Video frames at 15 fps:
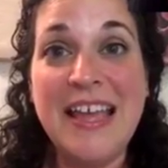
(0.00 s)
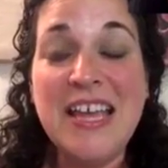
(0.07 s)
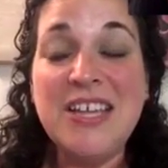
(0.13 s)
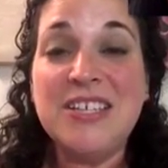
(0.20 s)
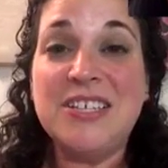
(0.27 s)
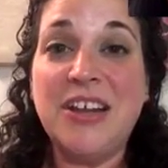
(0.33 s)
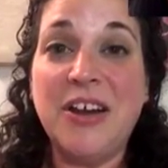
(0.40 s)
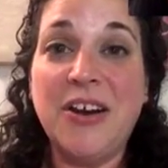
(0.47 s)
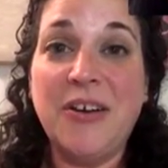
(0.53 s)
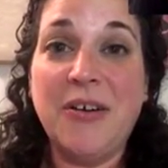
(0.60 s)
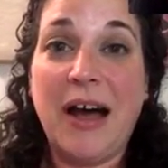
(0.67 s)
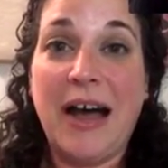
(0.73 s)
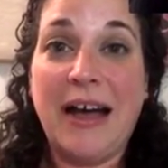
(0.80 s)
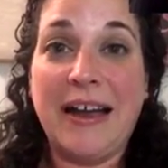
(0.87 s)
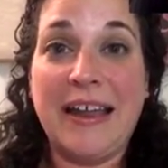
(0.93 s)
So
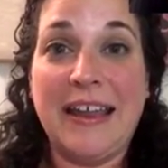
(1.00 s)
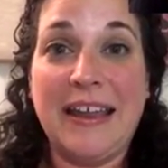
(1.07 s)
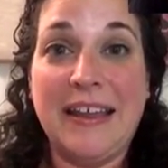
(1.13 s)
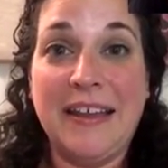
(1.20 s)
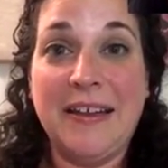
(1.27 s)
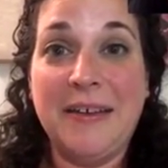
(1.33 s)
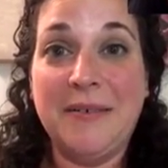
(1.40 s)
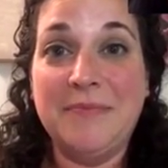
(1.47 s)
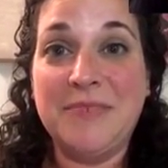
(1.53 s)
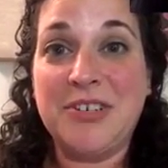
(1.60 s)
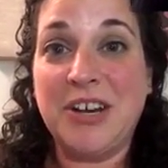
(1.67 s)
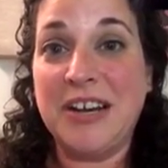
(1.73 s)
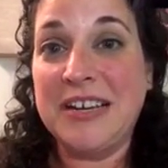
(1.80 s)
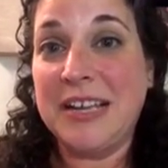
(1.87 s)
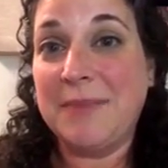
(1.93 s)
I am
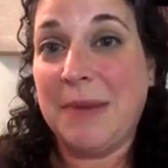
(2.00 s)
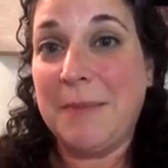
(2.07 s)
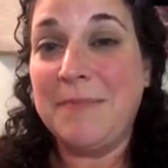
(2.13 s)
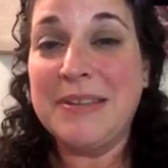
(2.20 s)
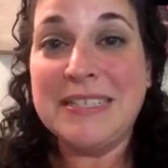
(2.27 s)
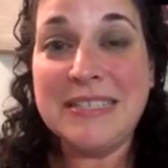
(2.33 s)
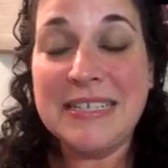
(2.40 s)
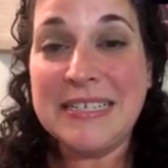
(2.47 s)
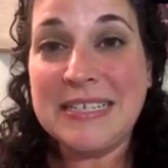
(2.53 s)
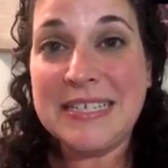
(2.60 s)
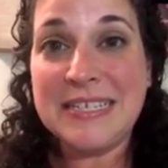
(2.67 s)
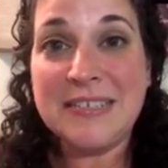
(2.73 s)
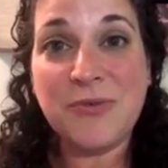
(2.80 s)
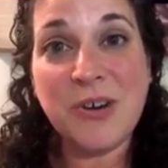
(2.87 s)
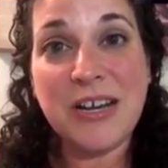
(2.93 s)
trying to get my business
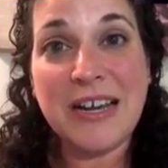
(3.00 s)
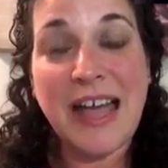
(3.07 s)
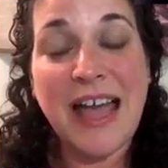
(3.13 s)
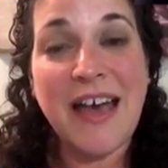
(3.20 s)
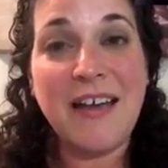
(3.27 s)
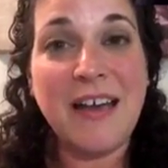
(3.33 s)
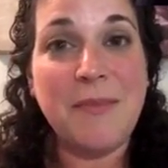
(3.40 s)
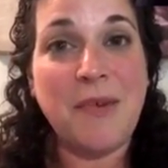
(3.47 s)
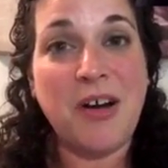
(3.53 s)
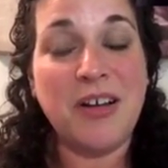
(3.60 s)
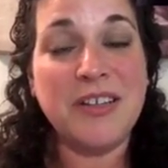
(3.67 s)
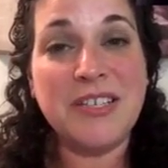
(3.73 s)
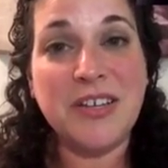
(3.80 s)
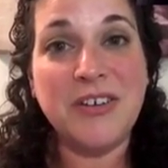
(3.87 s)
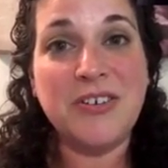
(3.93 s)
sorted out. I'm
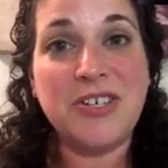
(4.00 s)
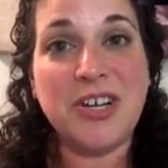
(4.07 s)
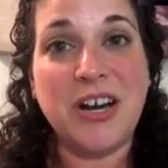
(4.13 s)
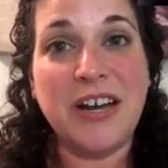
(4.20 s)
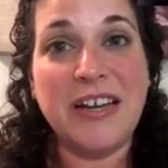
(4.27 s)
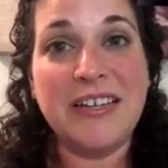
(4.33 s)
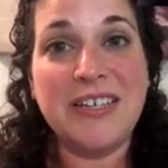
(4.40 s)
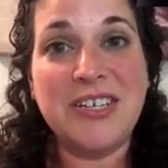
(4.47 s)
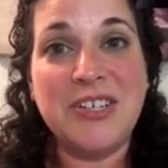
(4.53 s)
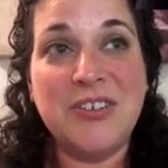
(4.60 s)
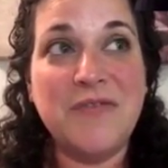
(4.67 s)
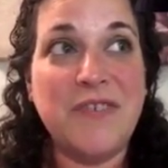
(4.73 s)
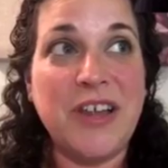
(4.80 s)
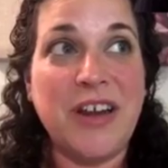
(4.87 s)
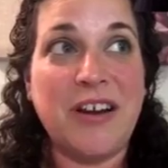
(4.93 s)
also trying to
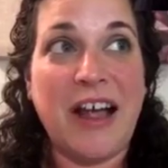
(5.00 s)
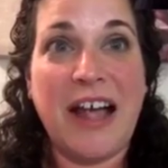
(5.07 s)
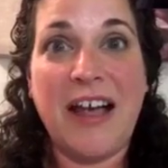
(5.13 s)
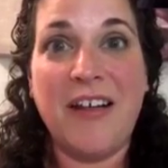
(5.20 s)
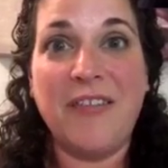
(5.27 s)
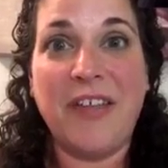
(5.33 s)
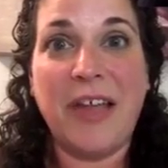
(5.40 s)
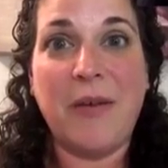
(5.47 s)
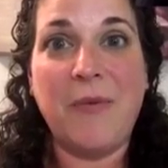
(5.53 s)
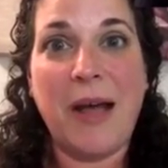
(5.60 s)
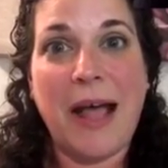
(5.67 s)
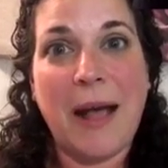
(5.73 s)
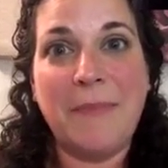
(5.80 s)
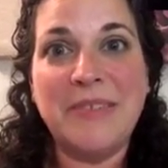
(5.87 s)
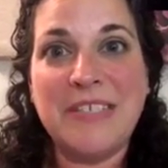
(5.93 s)
figure out, like, what
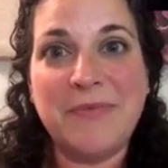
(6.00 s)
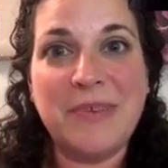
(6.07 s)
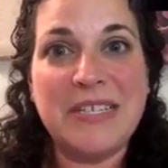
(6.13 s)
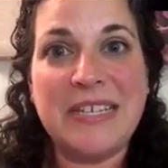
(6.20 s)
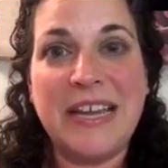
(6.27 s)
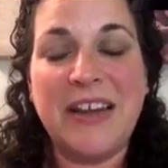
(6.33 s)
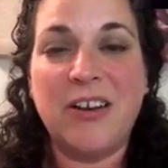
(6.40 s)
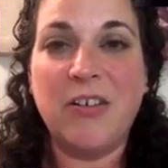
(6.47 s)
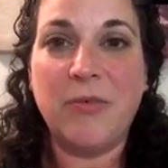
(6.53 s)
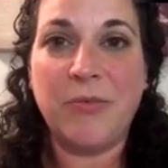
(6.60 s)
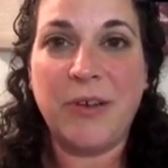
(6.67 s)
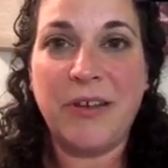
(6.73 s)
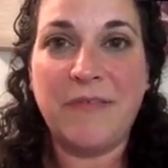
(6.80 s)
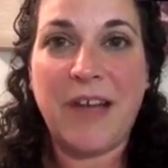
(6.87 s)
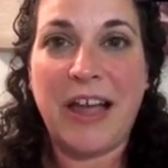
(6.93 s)
happens if we stay here or if we
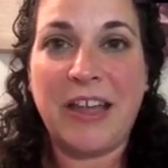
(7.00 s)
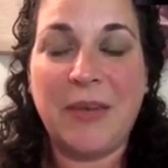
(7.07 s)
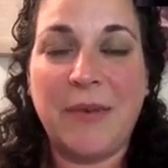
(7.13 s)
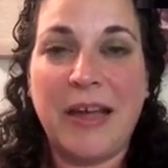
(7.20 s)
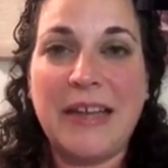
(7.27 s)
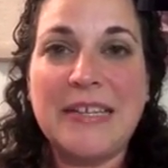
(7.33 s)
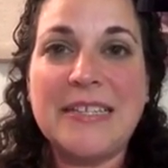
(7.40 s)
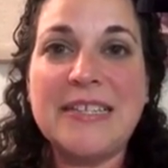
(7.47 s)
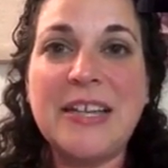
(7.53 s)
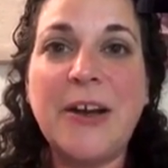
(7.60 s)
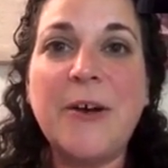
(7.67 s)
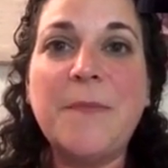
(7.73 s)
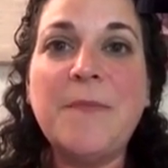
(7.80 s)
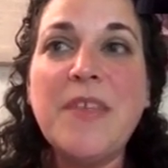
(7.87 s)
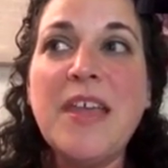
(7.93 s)
evacuate.
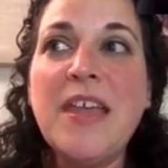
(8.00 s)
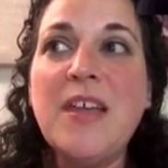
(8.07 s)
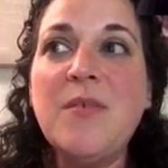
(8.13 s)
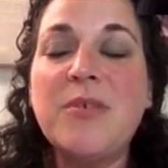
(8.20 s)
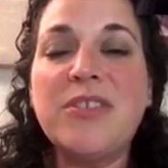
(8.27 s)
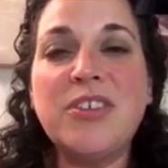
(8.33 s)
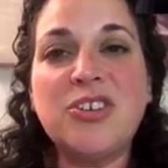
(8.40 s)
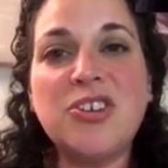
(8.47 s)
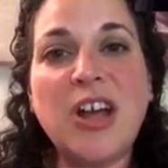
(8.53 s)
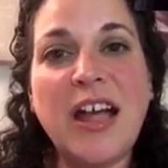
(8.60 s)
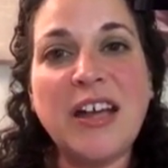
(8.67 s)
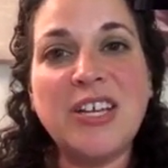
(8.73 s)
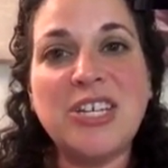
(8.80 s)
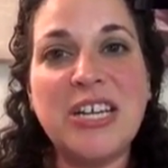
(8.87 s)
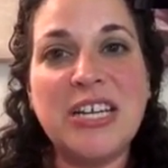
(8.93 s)
So with the
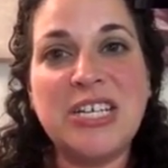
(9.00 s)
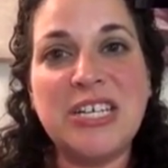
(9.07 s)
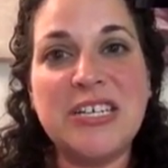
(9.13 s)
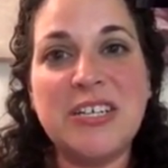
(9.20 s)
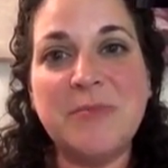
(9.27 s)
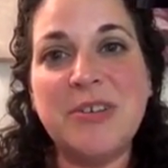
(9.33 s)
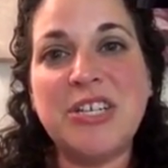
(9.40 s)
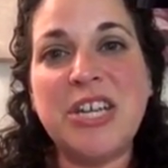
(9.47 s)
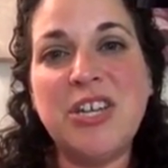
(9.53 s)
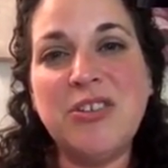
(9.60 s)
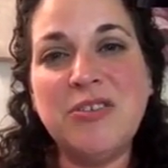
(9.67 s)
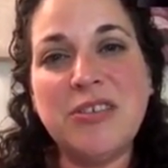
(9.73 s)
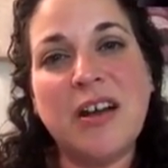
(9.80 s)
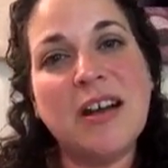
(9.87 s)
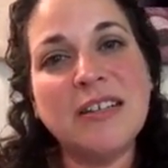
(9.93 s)
track changing so much, can you
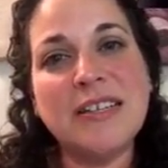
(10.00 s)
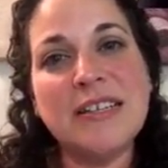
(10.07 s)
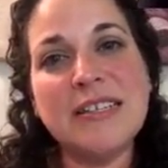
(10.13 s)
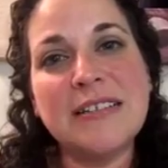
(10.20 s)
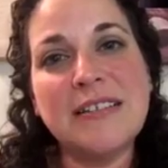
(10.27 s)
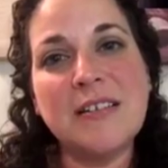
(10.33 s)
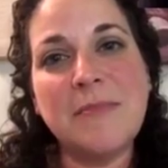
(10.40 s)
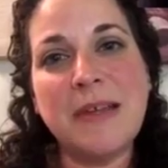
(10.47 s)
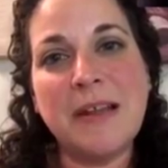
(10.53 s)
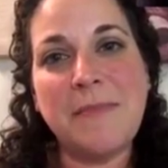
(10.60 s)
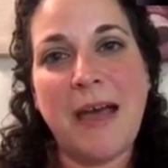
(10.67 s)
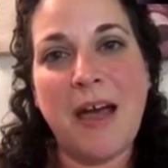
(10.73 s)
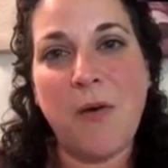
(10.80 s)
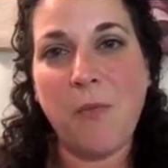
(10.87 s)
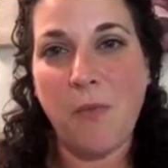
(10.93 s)
talk to us a little bit
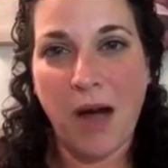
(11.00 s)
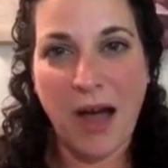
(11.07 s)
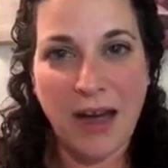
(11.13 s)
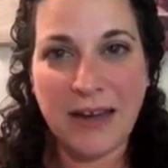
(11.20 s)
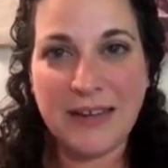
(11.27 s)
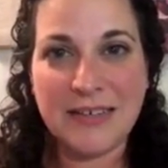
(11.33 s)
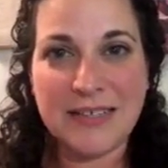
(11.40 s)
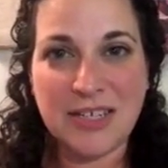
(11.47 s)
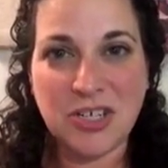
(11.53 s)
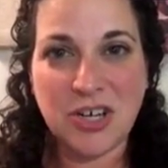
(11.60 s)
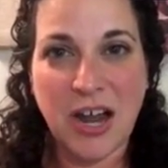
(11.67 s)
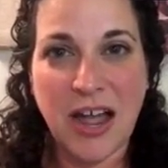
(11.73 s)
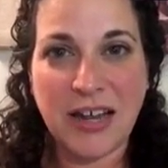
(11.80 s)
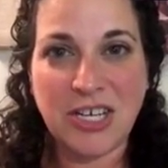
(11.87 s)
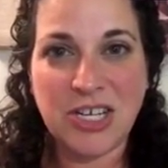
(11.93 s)
about why does the
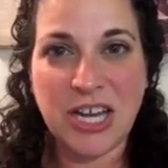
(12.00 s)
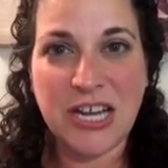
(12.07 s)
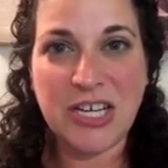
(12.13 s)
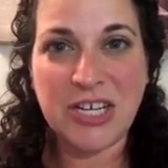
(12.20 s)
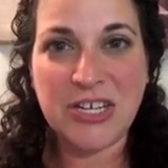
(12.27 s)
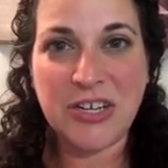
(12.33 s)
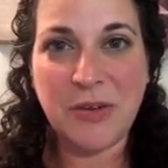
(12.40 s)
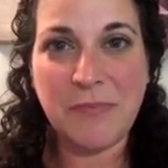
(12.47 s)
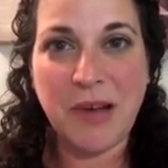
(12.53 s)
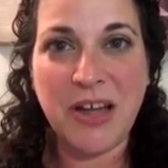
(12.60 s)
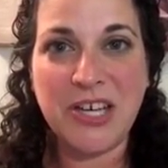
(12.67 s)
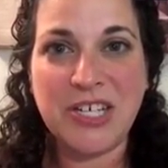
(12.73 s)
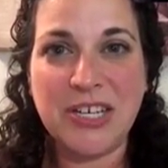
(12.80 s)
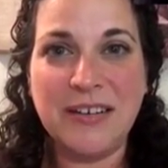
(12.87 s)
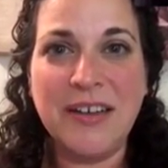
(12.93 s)
track change so
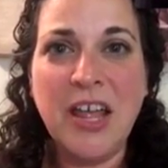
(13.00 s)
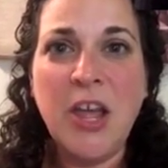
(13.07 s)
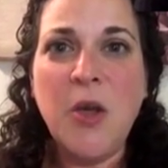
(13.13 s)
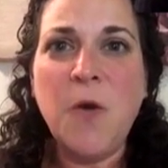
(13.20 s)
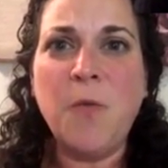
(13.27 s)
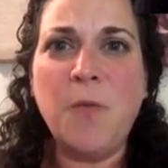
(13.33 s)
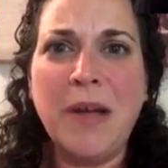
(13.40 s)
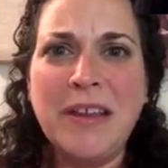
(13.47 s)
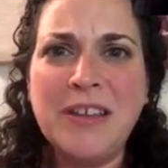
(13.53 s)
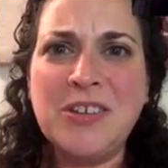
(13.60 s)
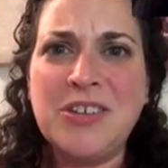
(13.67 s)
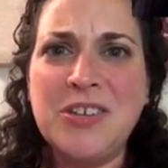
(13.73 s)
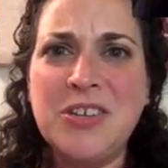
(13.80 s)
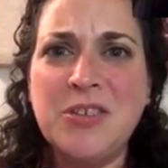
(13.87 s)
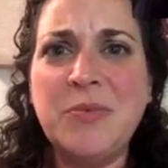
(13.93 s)
much, and when
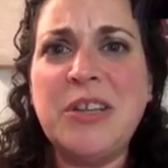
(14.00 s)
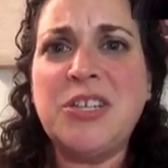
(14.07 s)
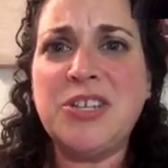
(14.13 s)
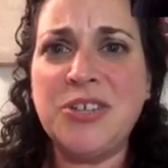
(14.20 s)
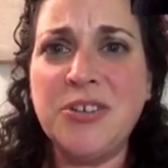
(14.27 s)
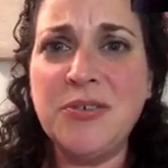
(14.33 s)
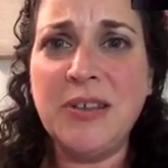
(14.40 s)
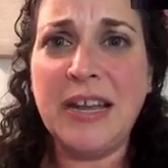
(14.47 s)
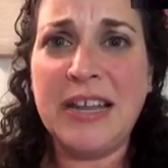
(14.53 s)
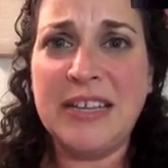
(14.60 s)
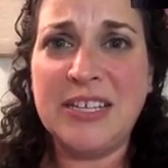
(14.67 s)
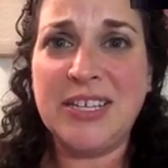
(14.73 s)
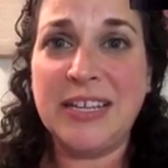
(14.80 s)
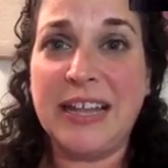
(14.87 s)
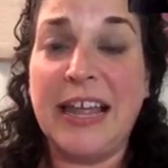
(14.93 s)
do we tune in
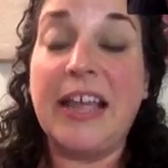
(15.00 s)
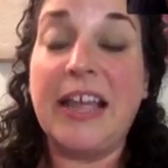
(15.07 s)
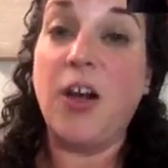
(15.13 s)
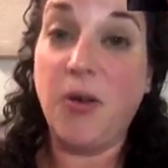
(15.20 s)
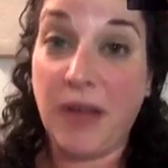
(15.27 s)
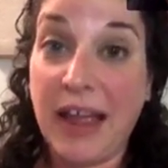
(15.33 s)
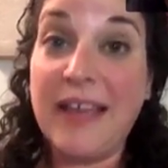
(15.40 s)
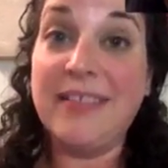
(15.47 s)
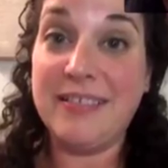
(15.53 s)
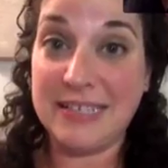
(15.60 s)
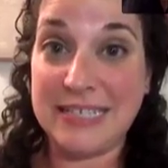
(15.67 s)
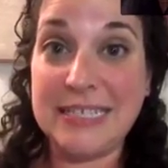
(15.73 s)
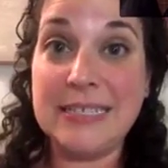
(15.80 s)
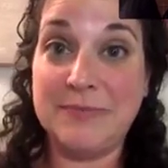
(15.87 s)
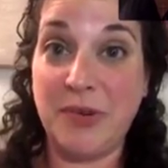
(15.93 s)
to, like, okay,
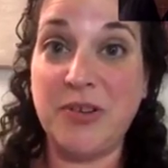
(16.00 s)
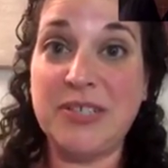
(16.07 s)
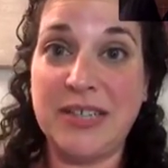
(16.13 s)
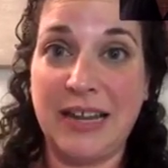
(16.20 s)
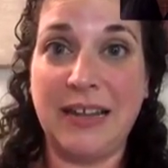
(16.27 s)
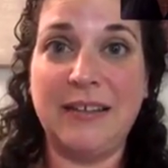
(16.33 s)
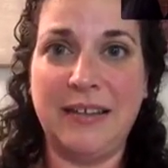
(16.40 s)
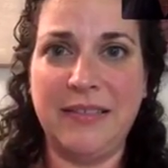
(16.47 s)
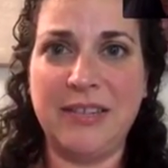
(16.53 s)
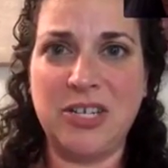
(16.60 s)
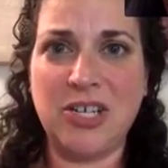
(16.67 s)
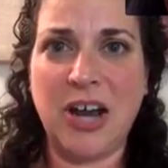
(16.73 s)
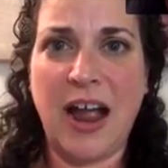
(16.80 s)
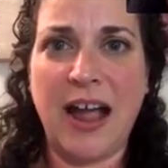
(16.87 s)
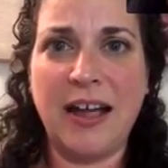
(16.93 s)
this is most likely the
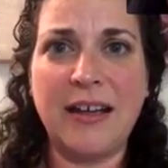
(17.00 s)
track?